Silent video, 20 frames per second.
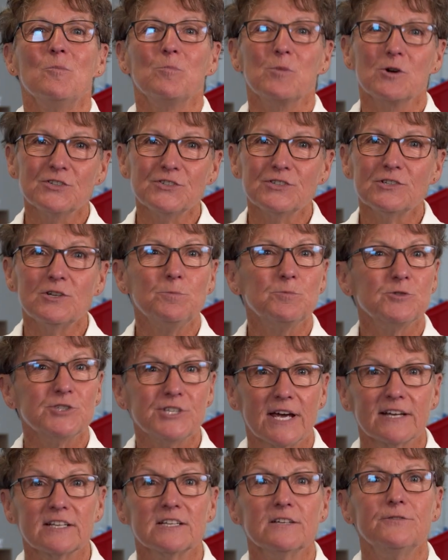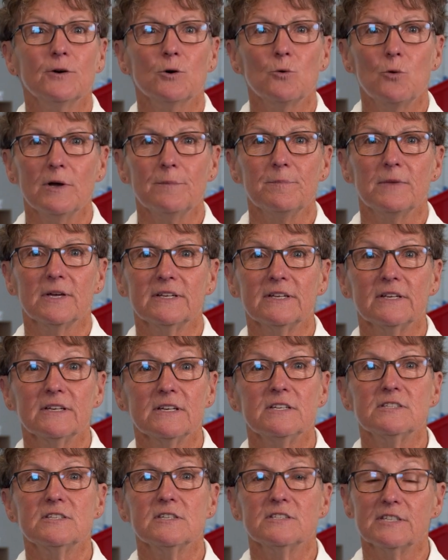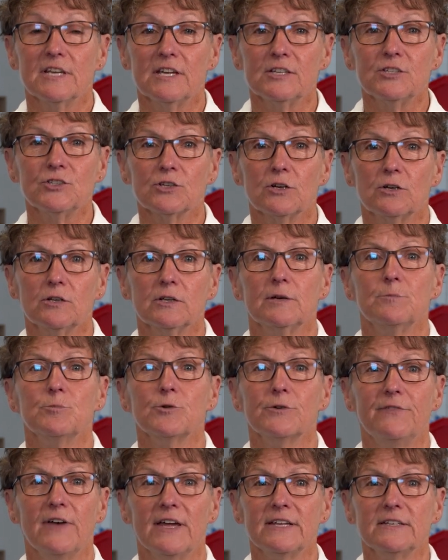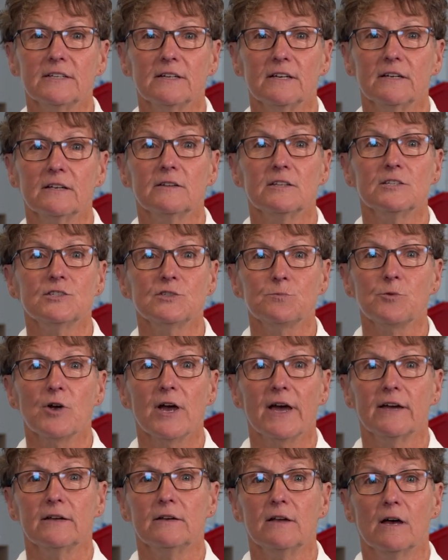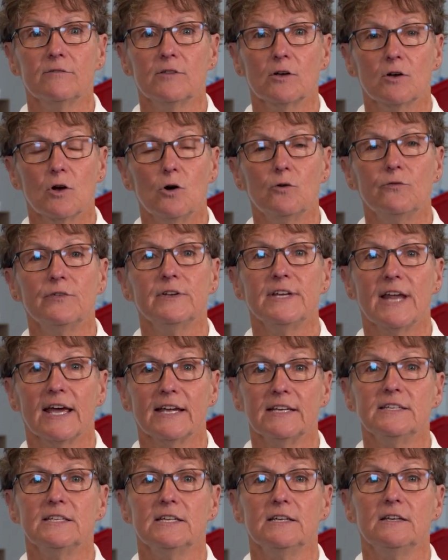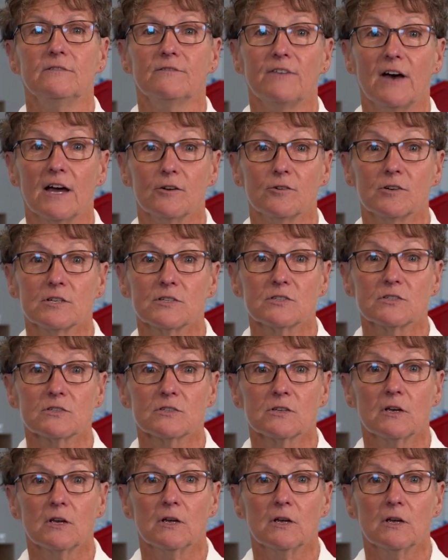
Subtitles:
Personal protective equipment is essential in preventing the spread of the COVID-19 virus.